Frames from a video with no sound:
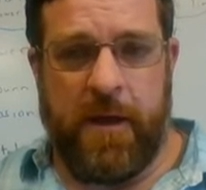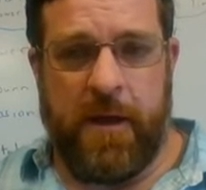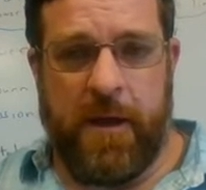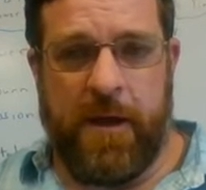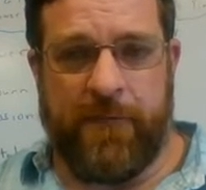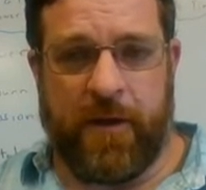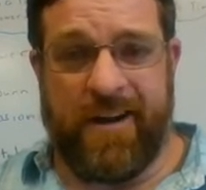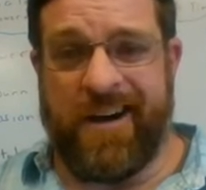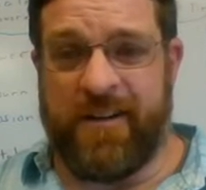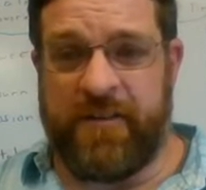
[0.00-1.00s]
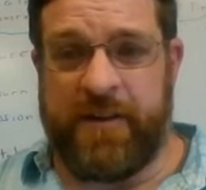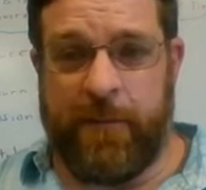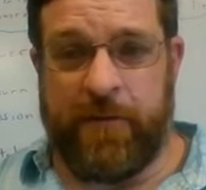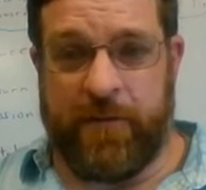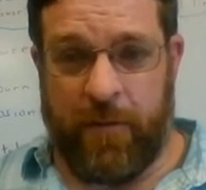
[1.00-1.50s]
if you're going to
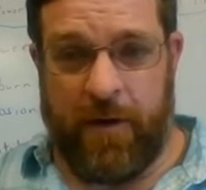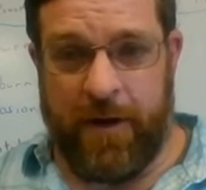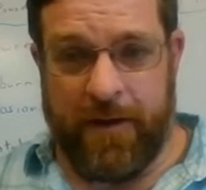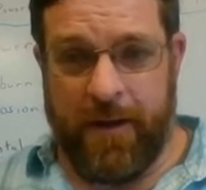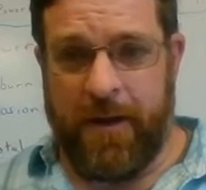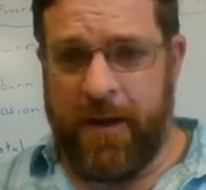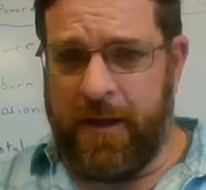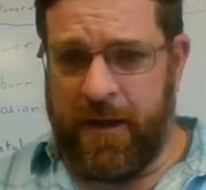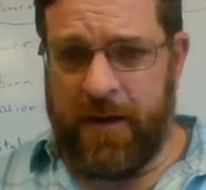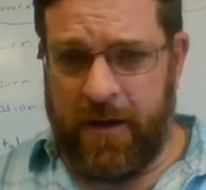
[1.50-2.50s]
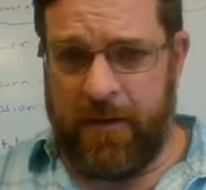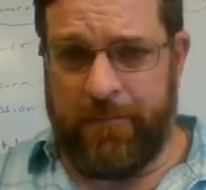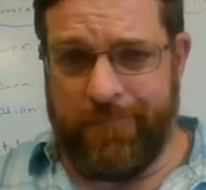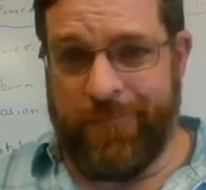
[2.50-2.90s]
understand what's going on in uh,